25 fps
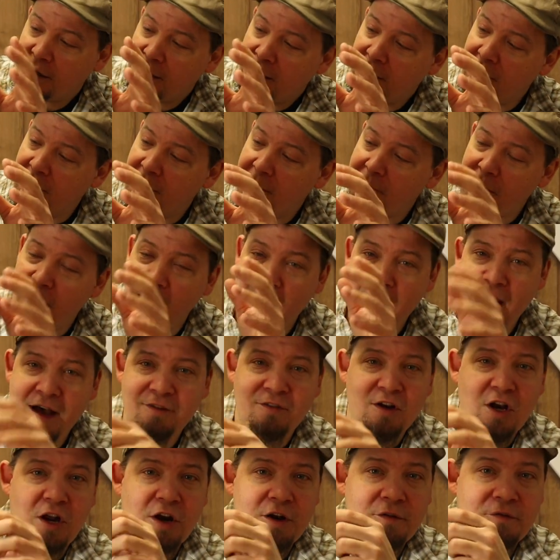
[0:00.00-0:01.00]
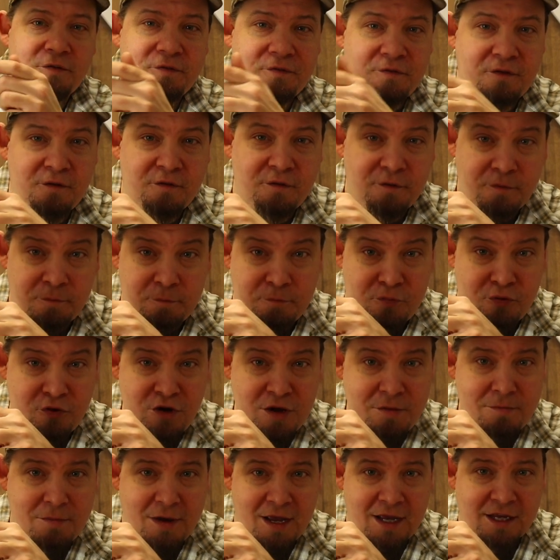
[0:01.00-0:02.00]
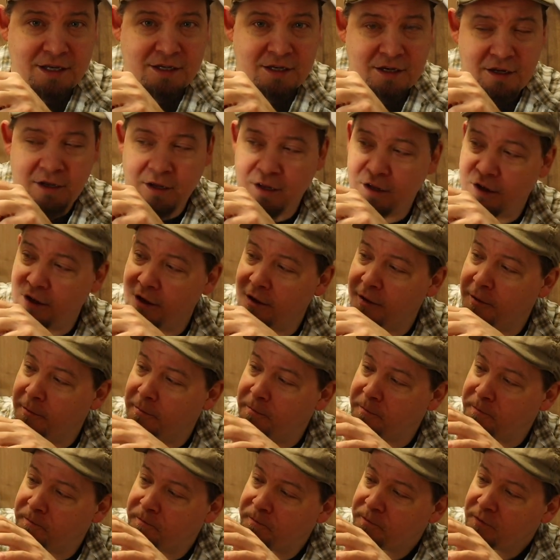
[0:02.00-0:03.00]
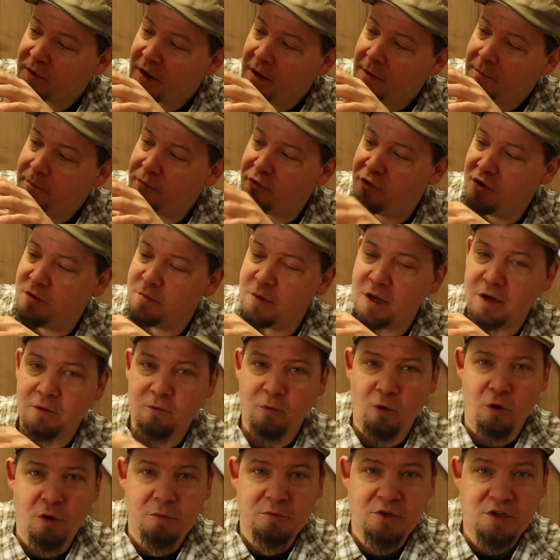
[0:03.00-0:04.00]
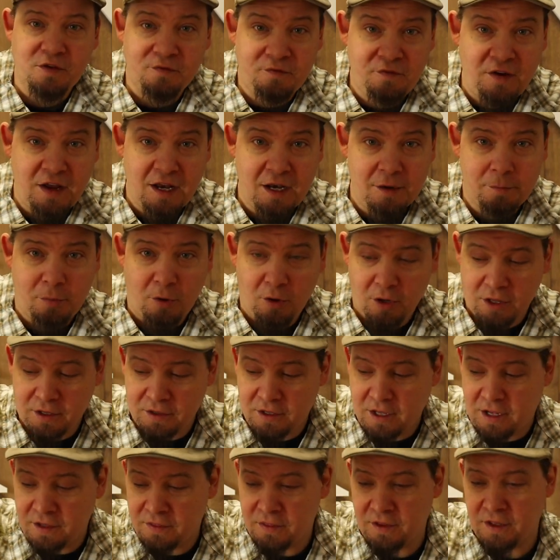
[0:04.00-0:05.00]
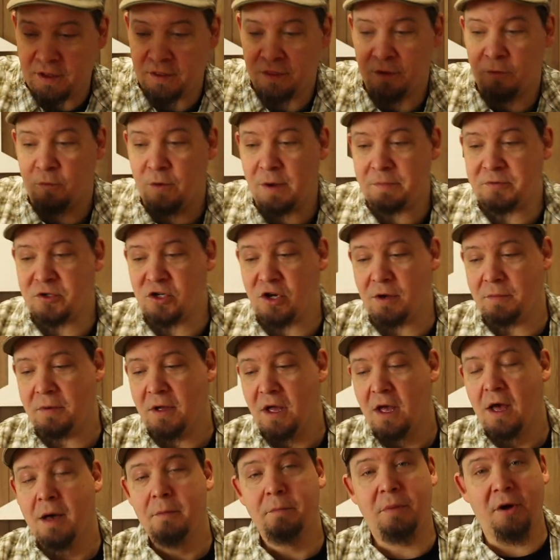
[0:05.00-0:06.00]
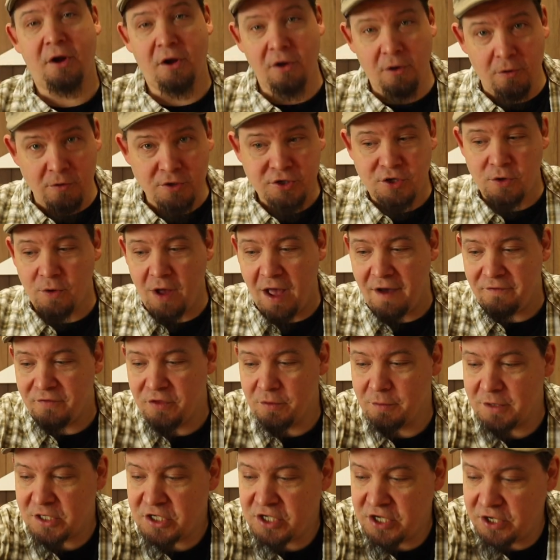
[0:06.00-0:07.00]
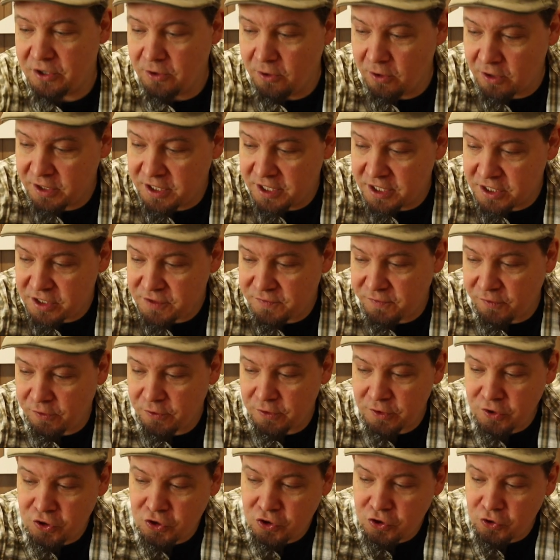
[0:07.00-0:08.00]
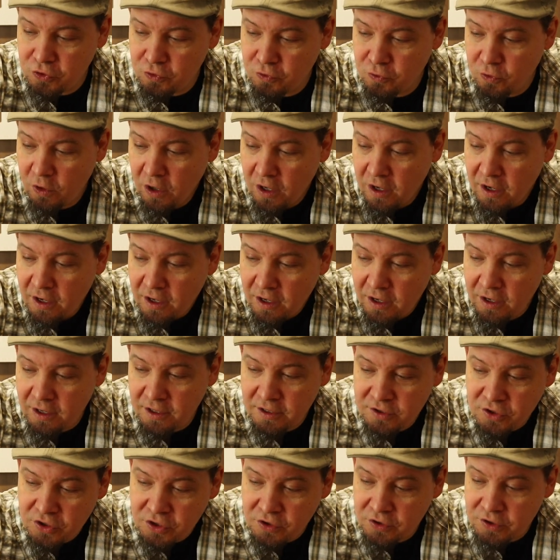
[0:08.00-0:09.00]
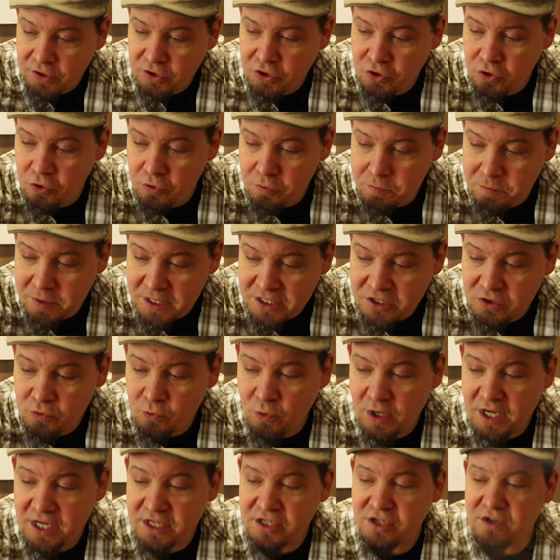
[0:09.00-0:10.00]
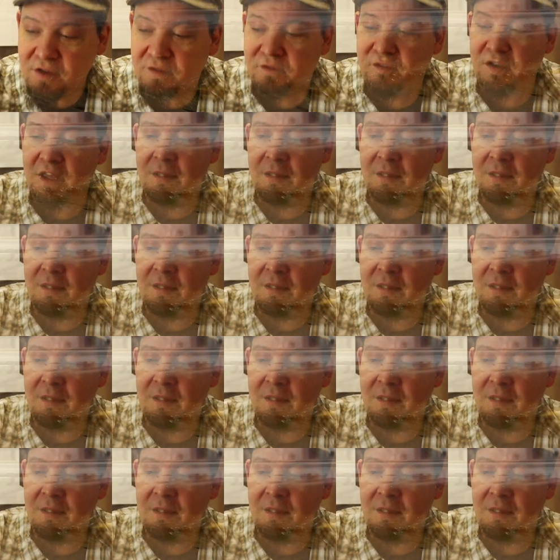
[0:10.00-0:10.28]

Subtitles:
I have a lot of pre-made worms available in the webshop, but I also have the material kits for the two best ways of